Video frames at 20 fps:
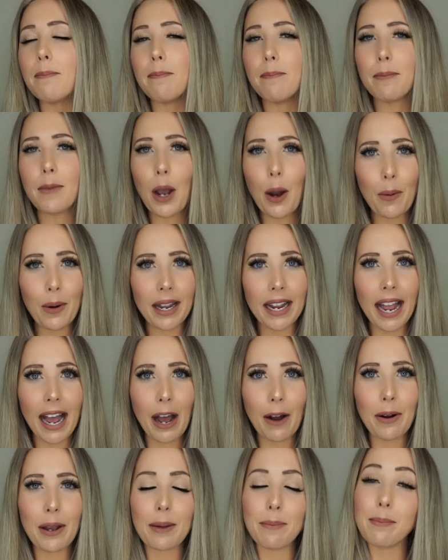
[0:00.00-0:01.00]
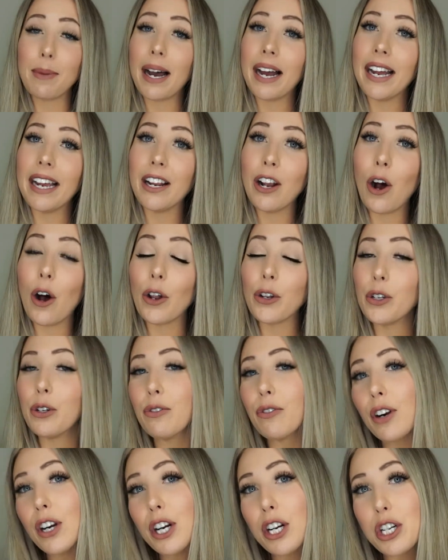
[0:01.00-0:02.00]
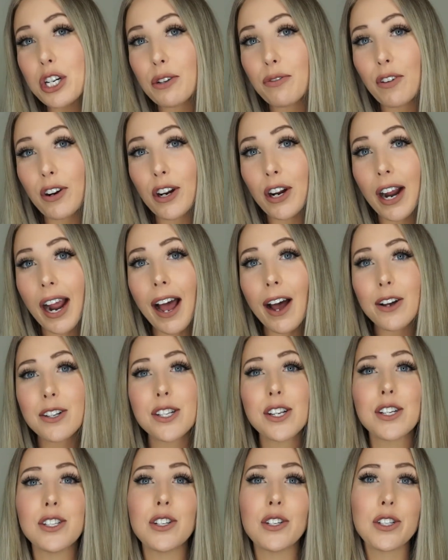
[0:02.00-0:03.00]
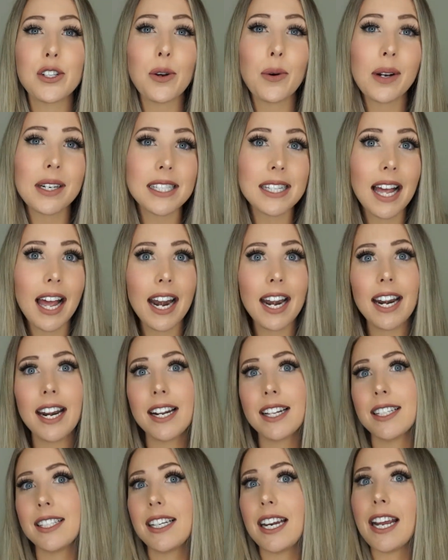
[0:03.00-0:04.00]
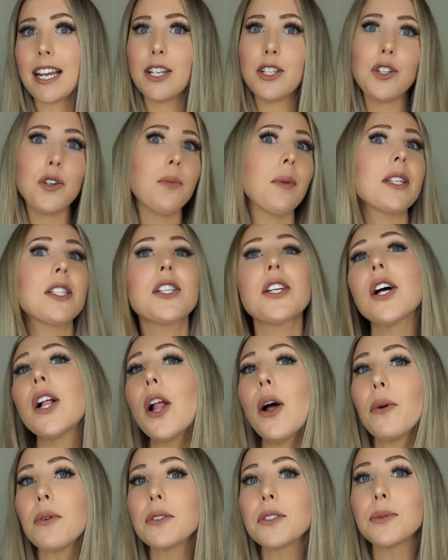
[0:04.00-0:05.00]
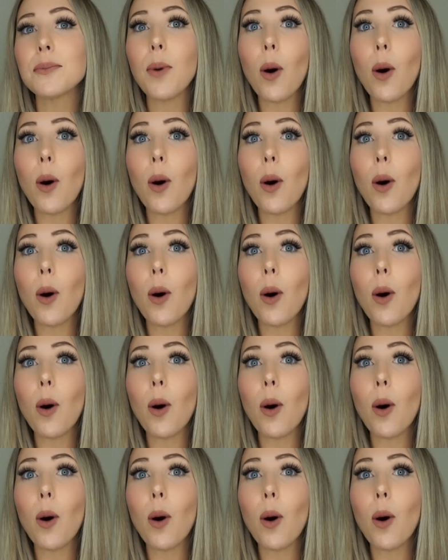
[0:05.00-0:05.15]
Going out and buying all new furniture for your house because you're so excited and it's taking 2 months to close.